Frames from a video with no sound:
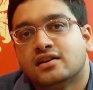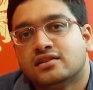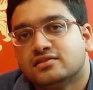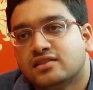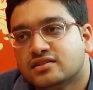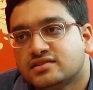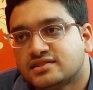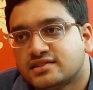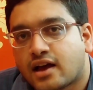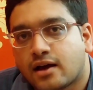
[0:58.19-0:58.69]

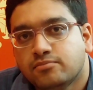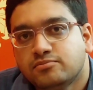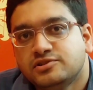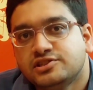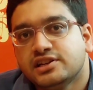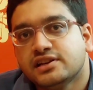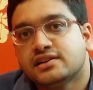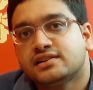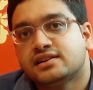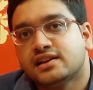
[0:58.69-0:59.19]
The
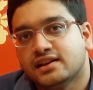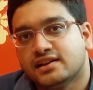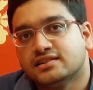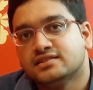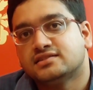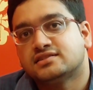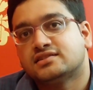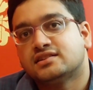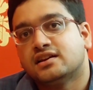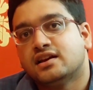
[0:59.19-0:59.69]
subject
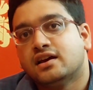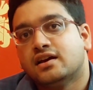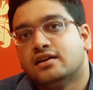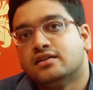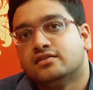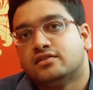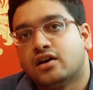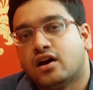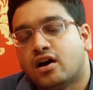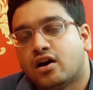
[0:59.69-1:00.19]
is
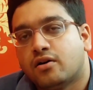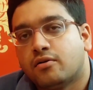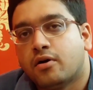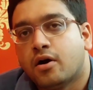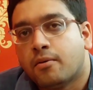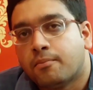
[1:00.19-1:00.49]
the